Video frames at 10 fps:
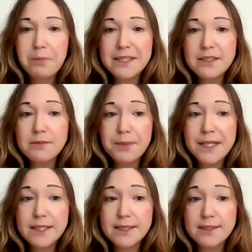Bits and
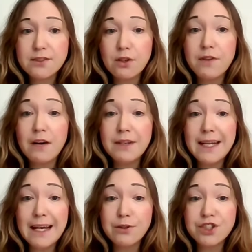pieces of other
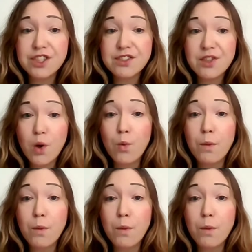languages